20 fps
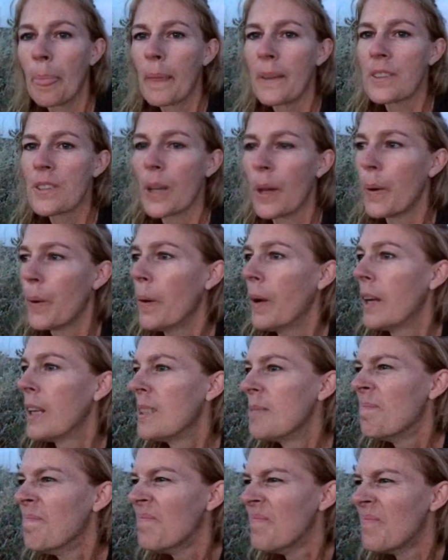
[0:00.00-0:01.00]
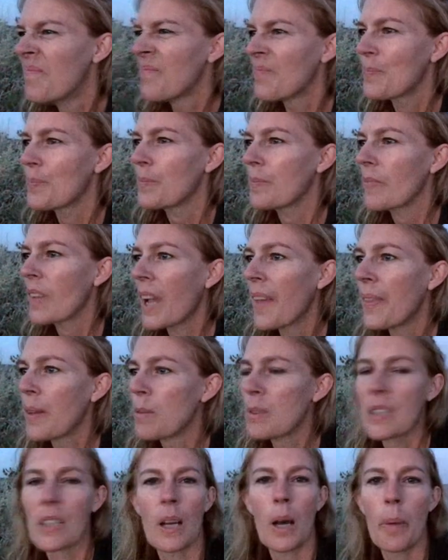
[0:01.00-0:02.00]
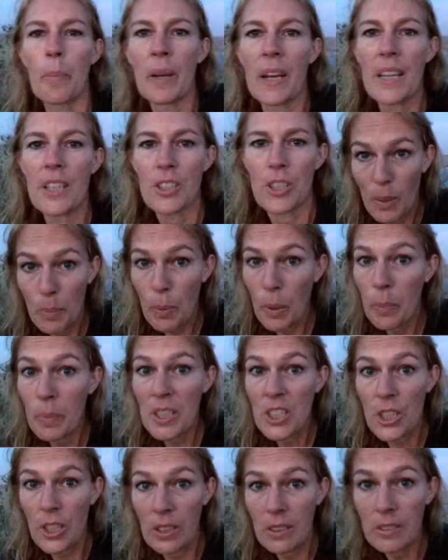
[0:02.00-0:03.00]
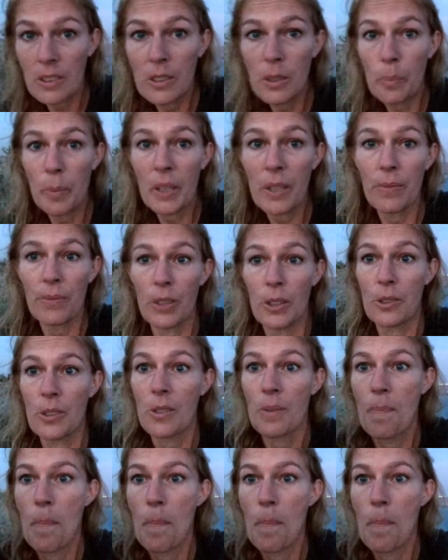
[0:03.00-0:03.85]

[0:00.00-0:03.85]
So I think it was a combination. Permission to be confused.